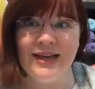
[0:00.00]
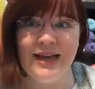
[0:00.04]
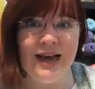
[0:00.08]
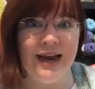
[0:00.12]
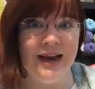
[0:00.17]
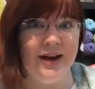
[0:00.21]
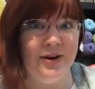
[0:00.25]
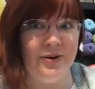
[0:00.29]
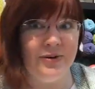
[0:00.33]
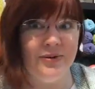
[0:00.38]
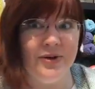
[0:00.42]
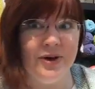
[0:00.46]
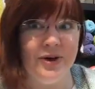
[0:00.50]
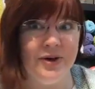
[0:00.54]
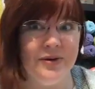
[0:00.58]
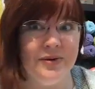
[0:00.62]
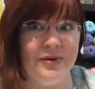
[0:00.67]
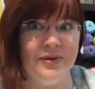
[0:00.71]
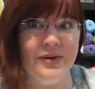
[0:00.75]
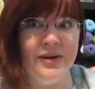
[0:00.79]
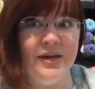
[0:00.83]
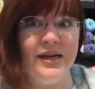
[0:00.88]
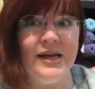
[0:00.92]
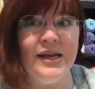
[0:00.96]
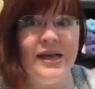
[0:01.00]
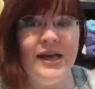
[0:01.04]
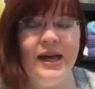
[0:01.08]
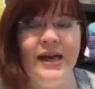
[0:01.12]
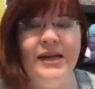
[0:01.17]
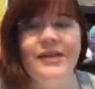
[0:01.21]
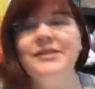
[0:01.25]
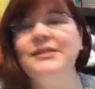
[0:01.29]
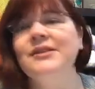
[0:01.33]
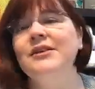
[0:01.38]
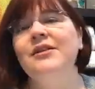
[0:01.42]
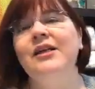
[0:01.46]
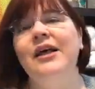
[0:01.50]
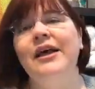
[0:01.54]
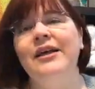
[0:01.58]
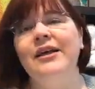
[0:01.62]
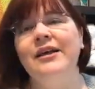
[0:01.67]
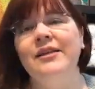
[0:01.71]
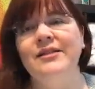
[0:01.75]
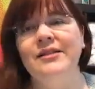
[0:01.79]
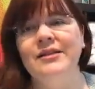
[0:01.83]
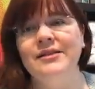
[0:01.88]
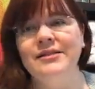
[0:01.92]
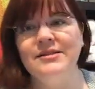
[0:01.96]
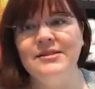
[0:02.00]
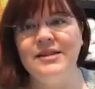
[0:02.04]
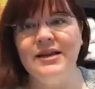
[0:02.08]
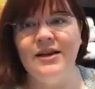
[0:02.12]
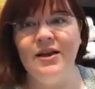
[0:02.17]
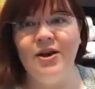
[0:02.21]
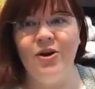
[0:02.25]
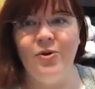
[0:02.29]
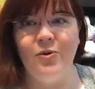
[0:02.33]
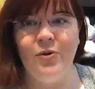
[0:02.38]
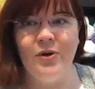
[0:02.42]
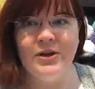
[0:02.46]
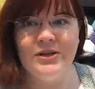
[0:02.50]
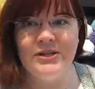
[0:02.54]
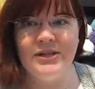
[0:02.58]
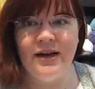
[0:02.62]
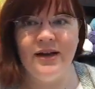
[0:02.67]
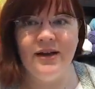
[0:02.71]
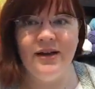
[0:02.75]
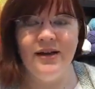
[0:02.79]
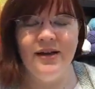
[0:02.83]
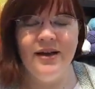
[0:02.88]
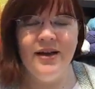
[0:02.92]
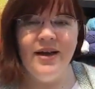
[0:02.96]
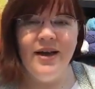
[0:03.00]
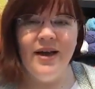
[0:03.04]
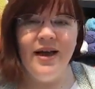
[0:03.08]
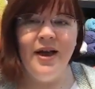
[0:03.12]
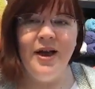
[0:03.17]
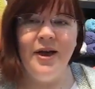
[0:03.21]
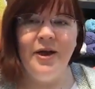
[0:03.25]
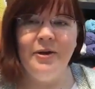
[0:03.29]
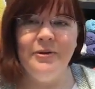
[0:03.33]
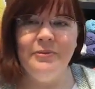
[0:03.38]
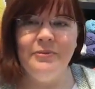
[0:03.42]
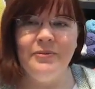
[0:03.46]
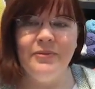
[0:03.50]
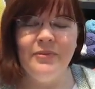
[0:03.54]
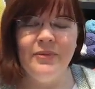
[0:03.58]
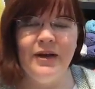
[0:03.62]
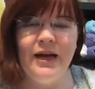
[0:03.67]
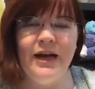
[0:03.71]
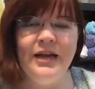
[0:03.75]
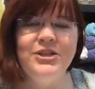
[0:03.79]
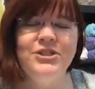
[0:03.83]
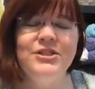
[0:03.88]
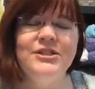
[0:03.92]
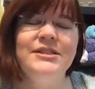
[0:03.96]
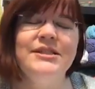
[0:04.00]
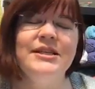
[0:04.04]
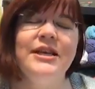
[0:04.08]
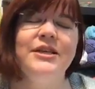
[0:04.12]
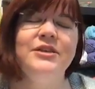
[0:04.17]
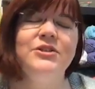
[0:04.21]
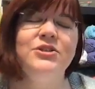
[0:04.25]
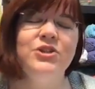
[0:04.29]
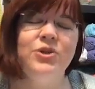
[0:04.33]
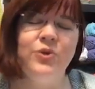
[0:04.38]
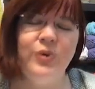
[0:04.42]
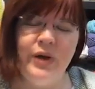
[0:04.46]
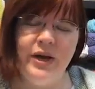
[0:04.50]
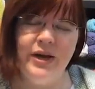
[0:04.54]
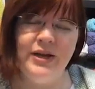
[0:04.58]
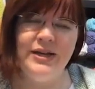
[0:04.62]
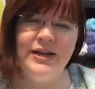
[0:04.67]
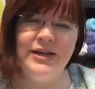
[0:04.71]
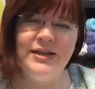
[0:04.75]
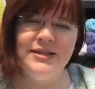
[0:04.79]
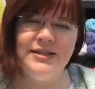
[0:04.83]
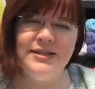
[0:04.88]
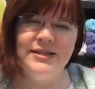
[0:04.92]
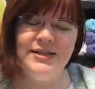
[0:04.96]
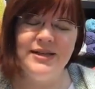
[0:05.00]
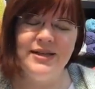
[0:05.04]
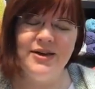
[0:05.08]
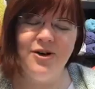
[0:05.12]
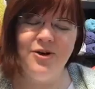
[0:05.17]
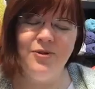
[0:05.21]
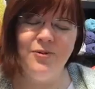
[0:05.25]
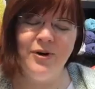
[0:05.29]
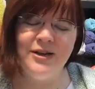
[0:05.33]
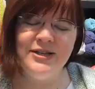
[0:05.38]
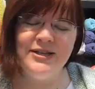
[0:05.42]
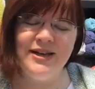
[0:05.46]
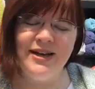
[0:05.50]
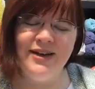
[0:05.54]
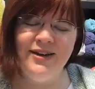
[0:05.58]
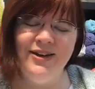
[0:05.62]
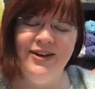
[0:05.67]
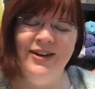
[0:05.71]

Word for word: I don't know until I get this thing all worked out. Um, I should say Joanne gets this thing all worked out.